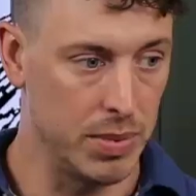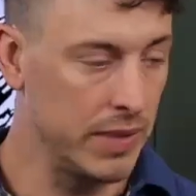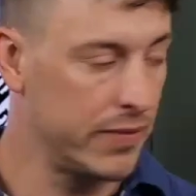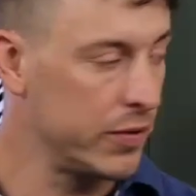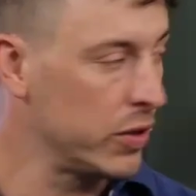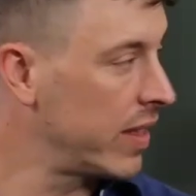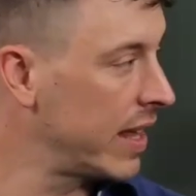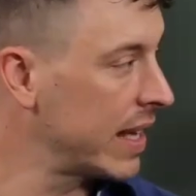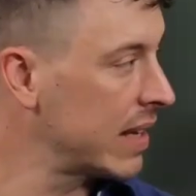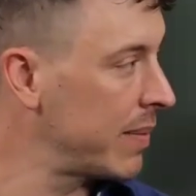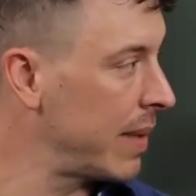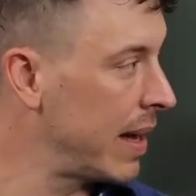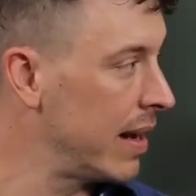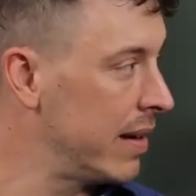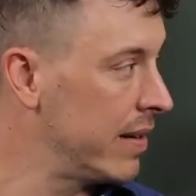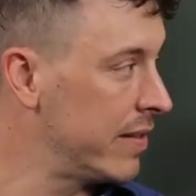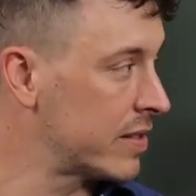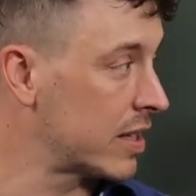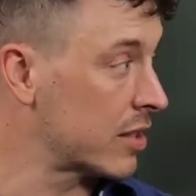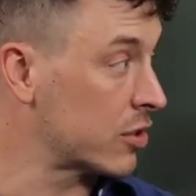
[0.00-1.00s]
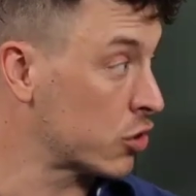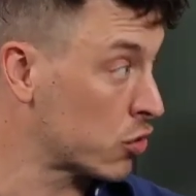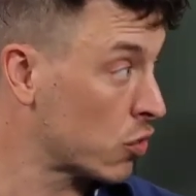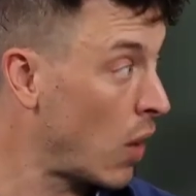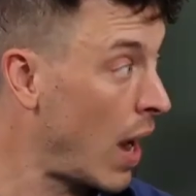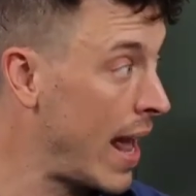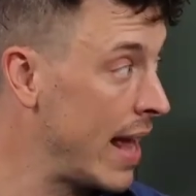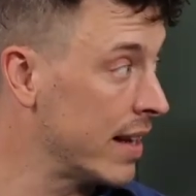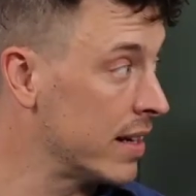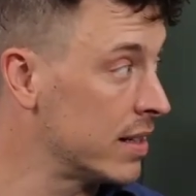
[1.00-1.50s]
But if you think about it as a
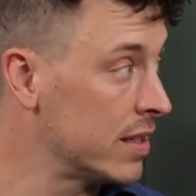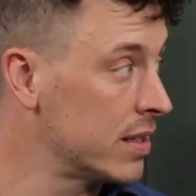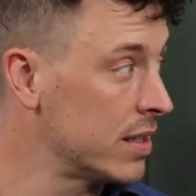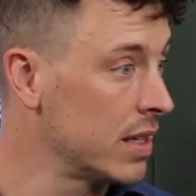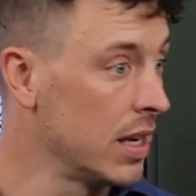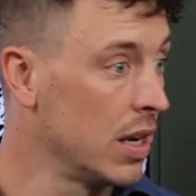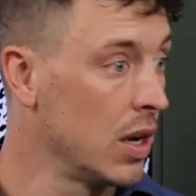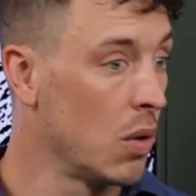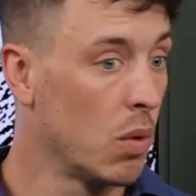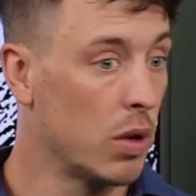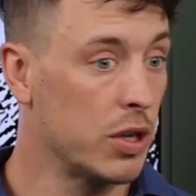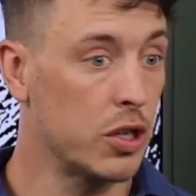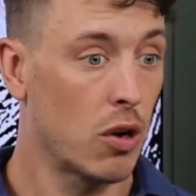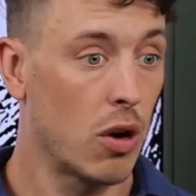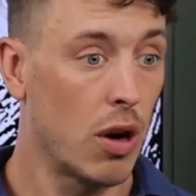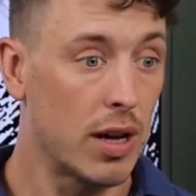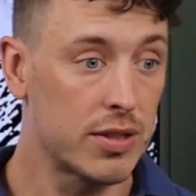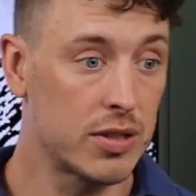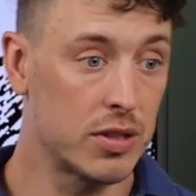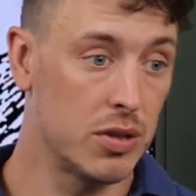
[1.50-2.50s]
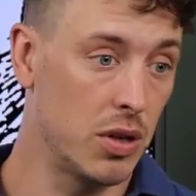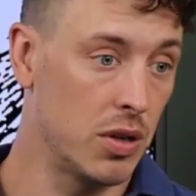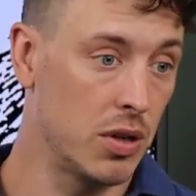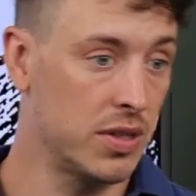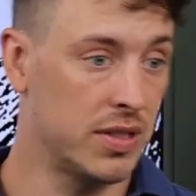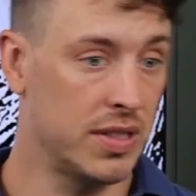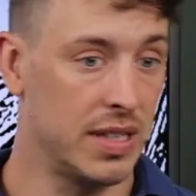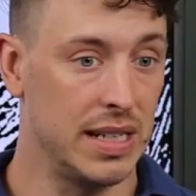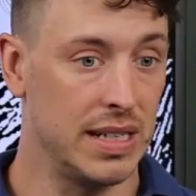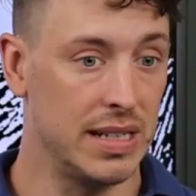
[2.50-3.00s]
trend, what you're also
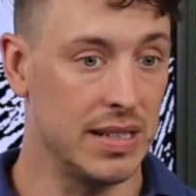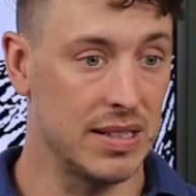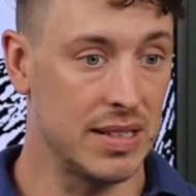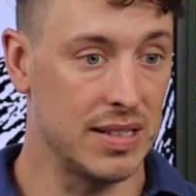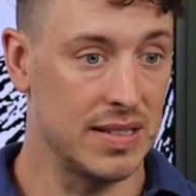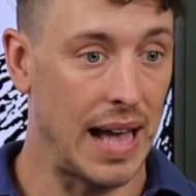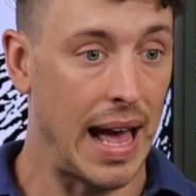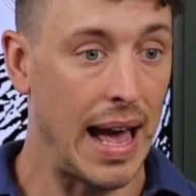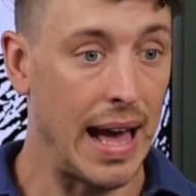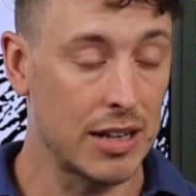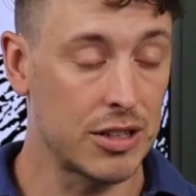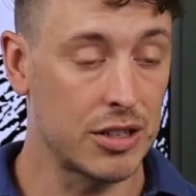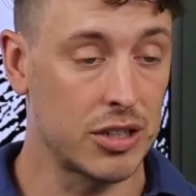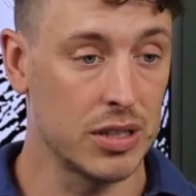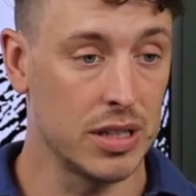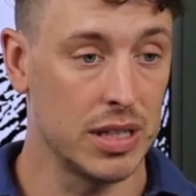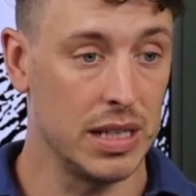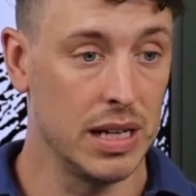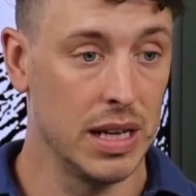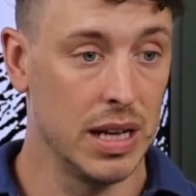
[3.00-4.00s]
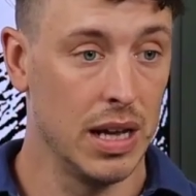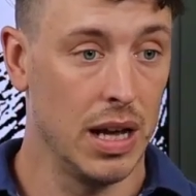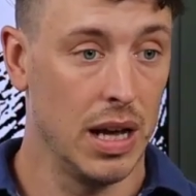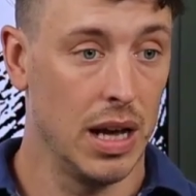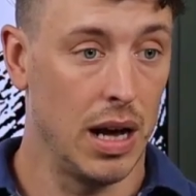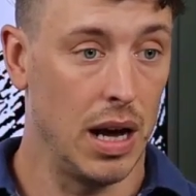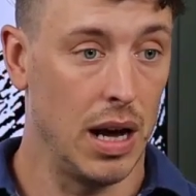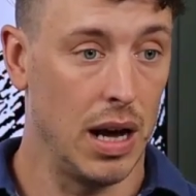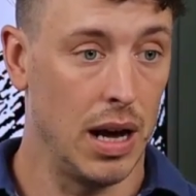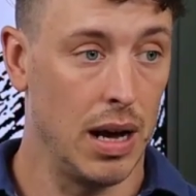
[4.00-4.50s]
noticing is it's actually
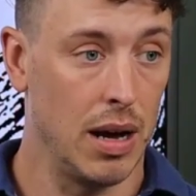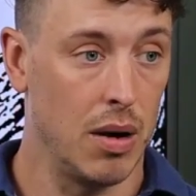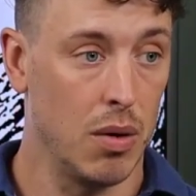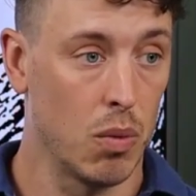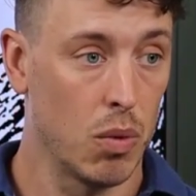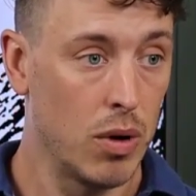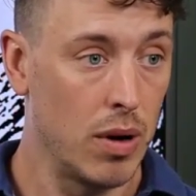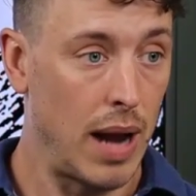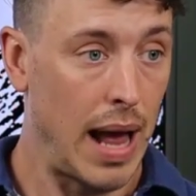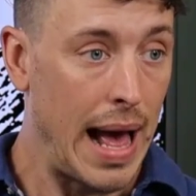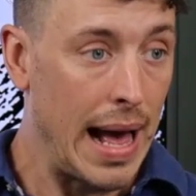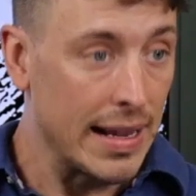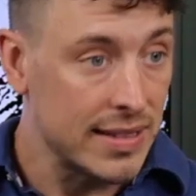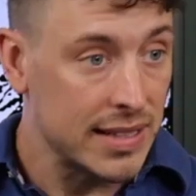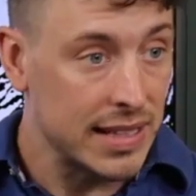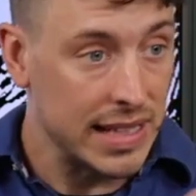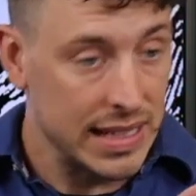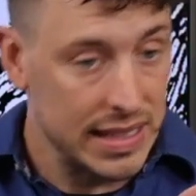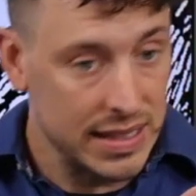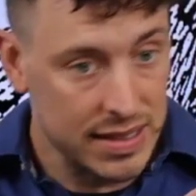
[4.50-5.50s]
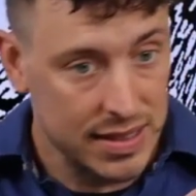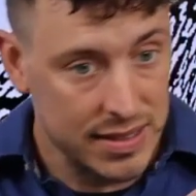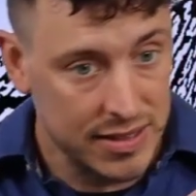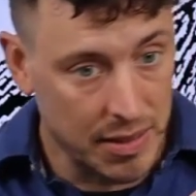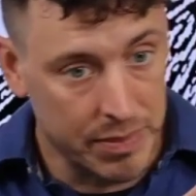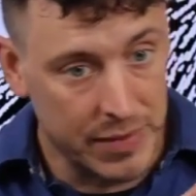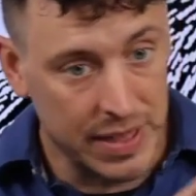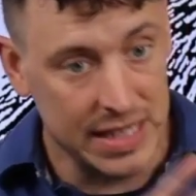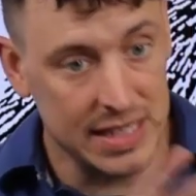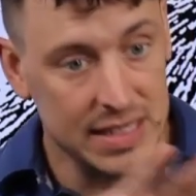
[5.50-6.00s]
uh, we're asking
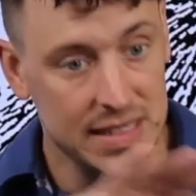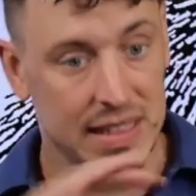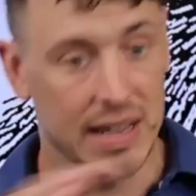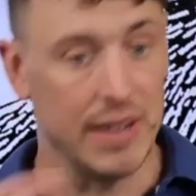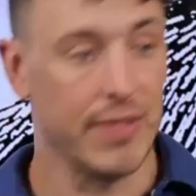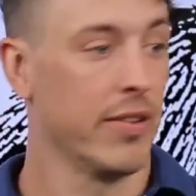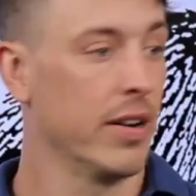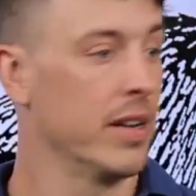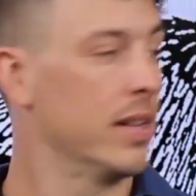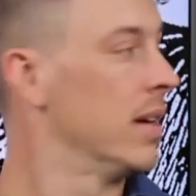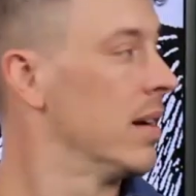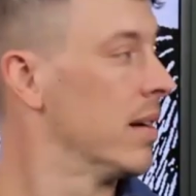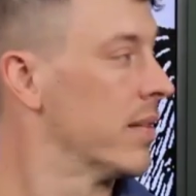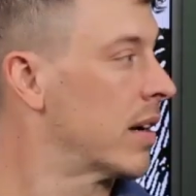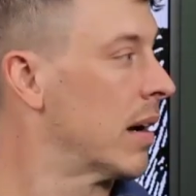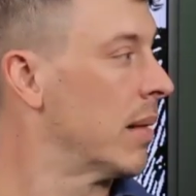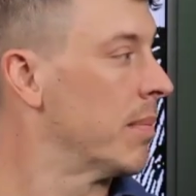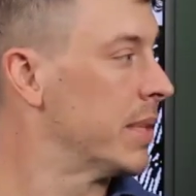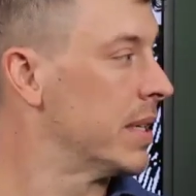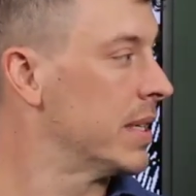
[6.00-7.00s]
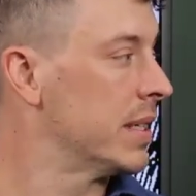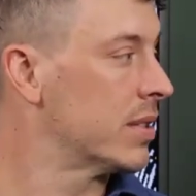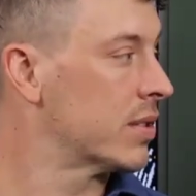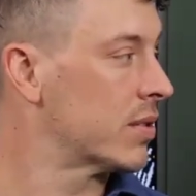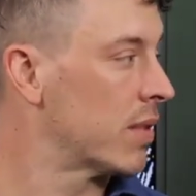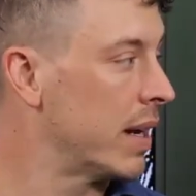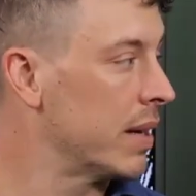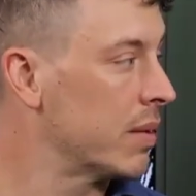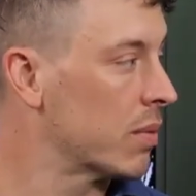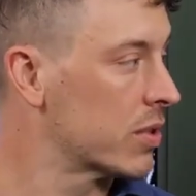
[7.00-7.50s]
something different of
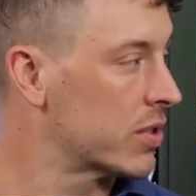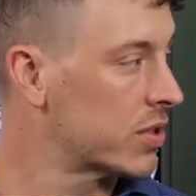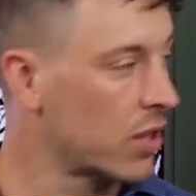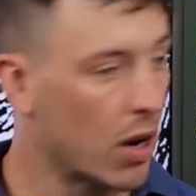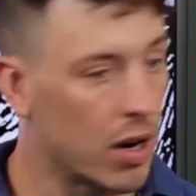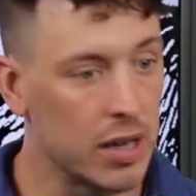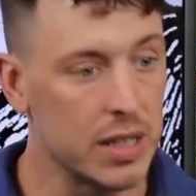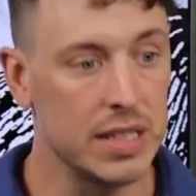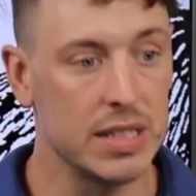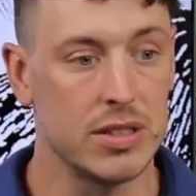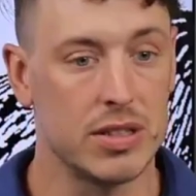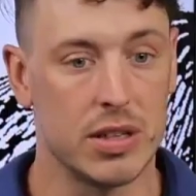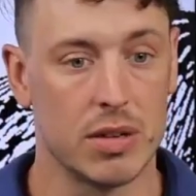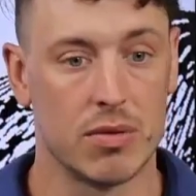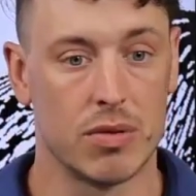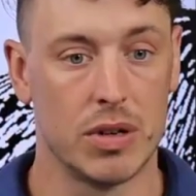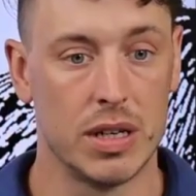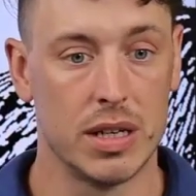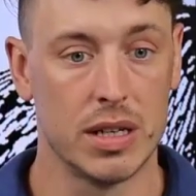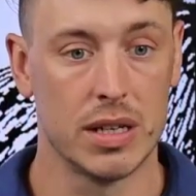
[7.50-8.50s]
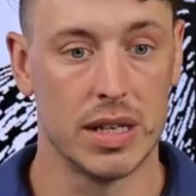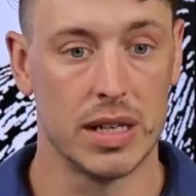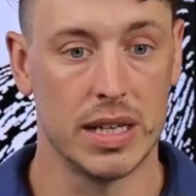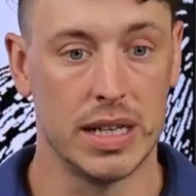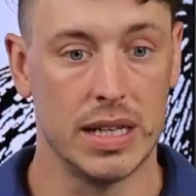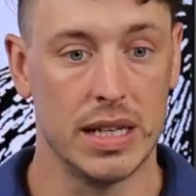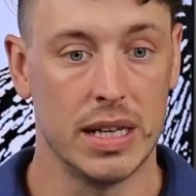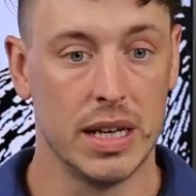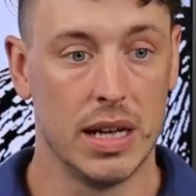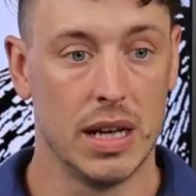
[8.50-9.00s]
companies, right? We're starting to
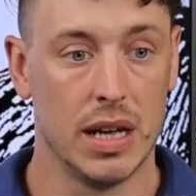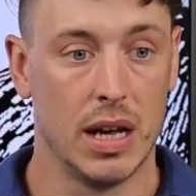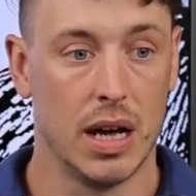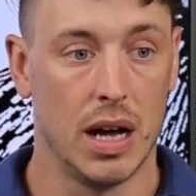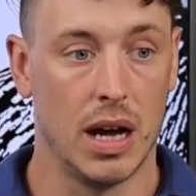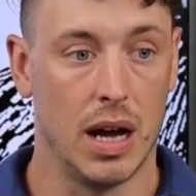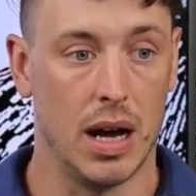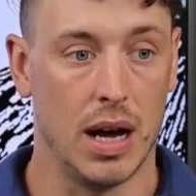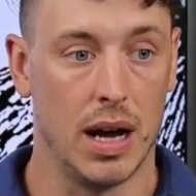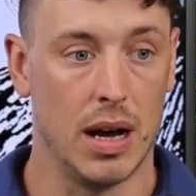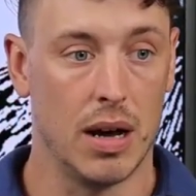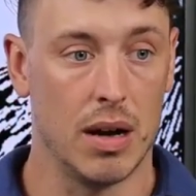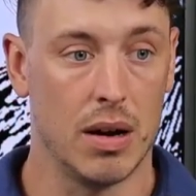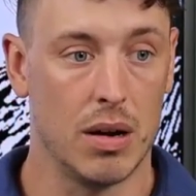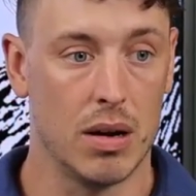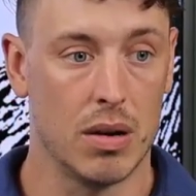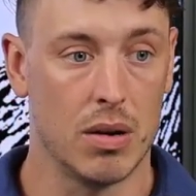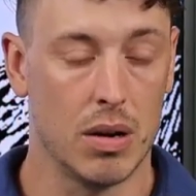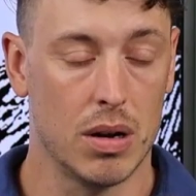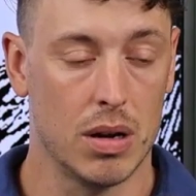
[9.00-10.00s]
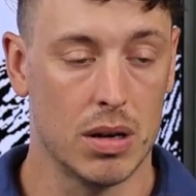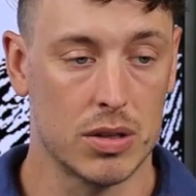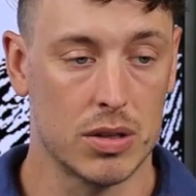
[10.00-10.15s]
really uh,